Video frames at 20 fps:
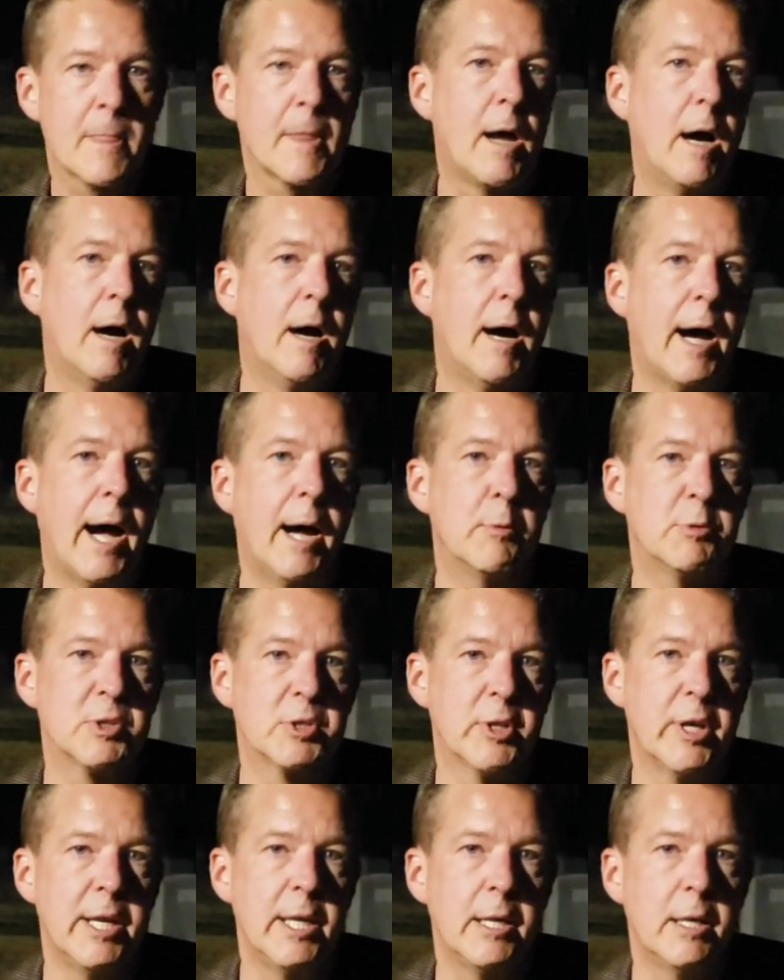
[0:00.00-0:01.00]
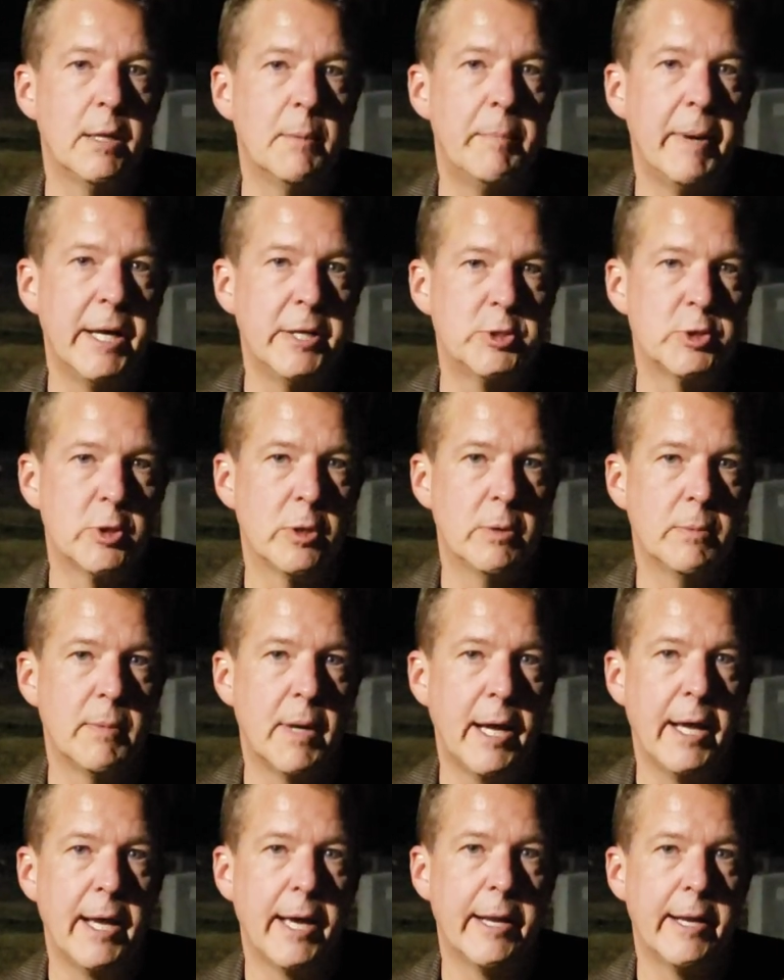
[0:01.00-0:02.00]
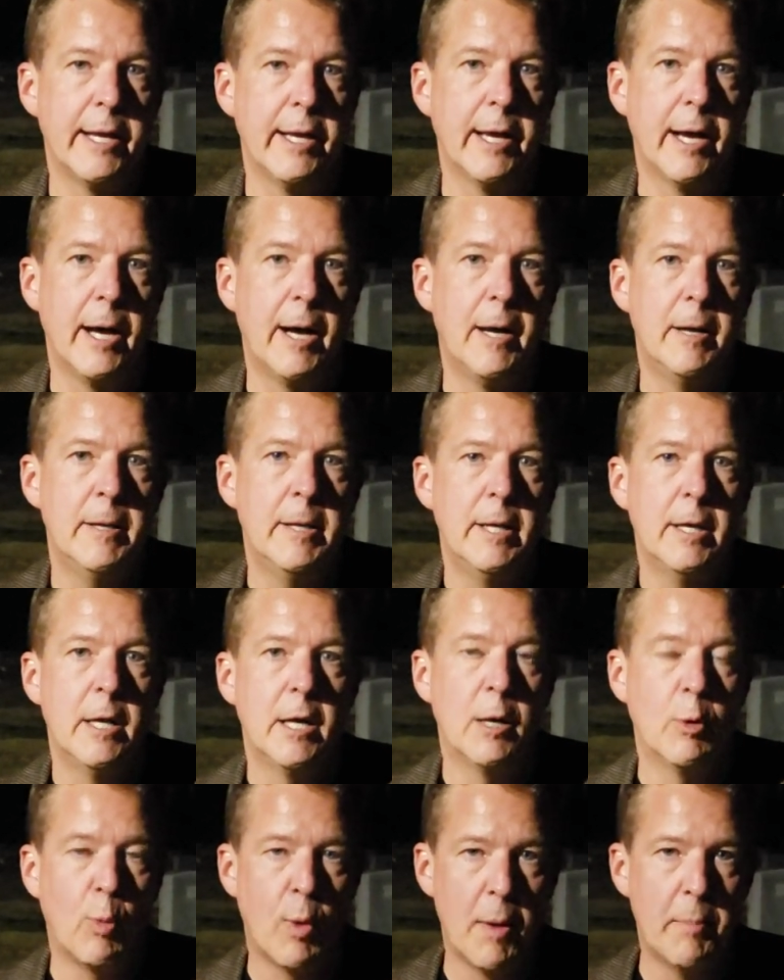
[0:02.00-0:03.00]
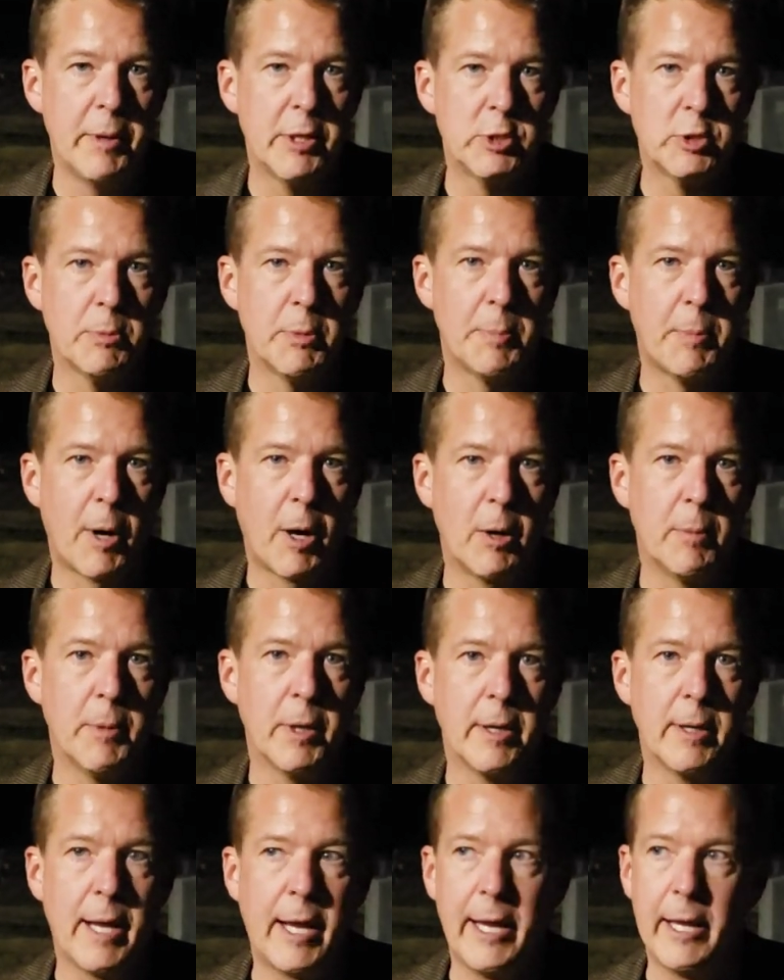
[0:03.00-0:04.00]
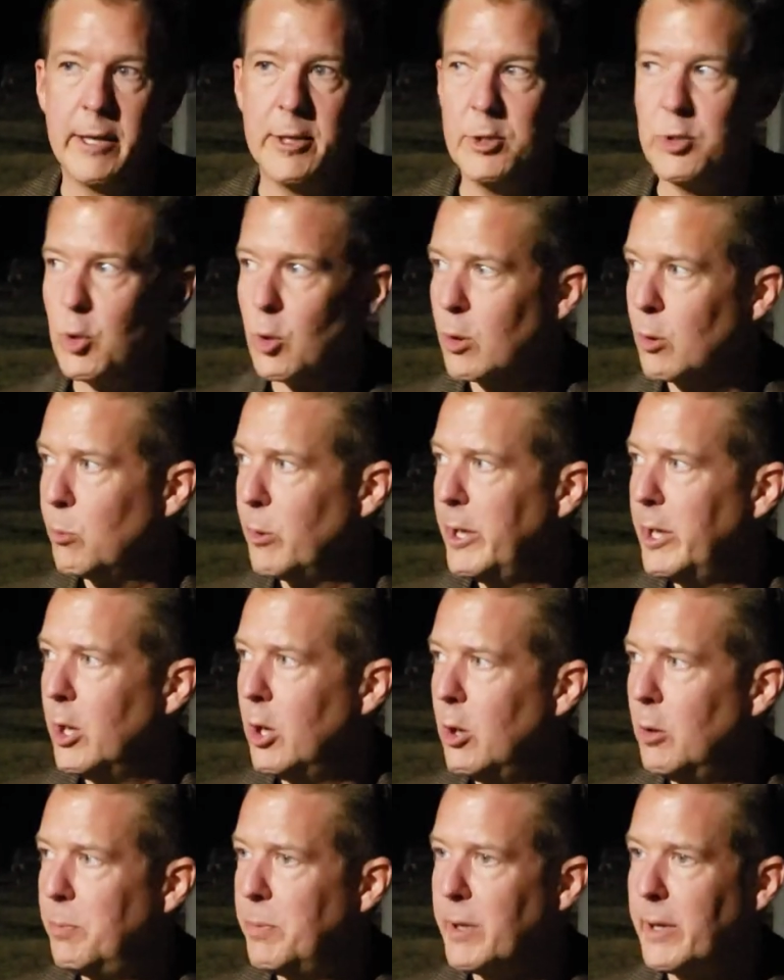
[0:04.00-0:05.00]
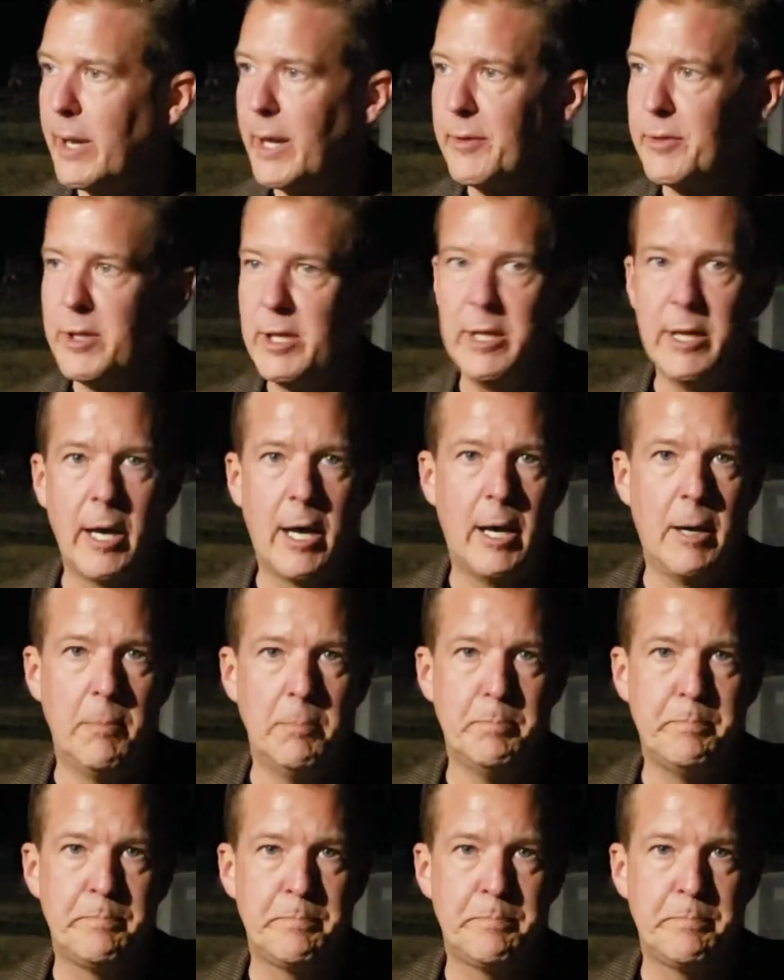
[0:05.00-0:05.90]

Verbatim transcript: Uh, I was laying in a bedroom. I had a a one bedroom apartment. I had a doorway open at the um,